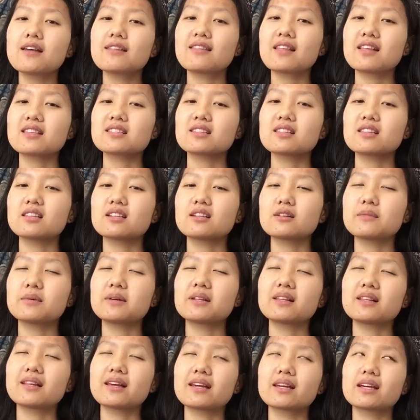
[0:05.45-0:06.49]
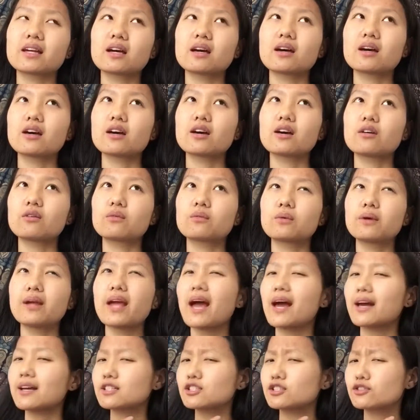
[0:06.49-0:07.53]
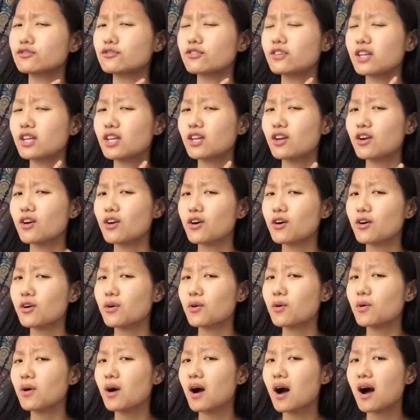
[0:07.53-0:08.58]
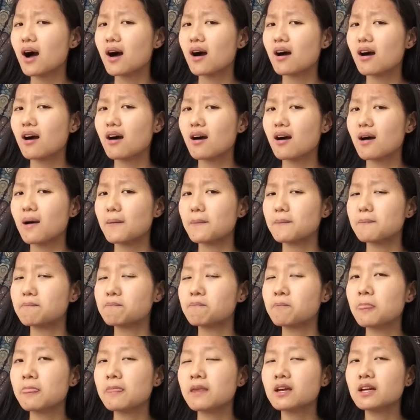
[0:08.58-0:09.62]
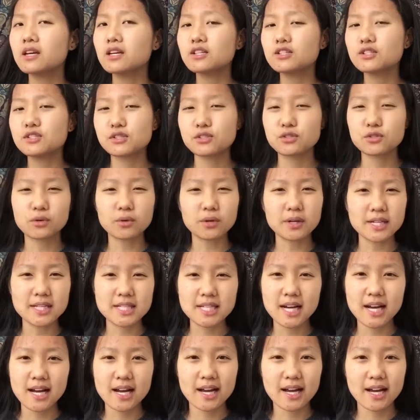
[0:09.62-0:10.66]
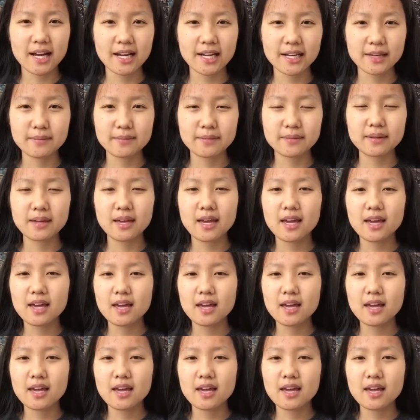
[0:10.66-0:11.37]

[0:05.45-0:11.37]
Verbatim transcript: that's a little bit like a reaction video, um, story time,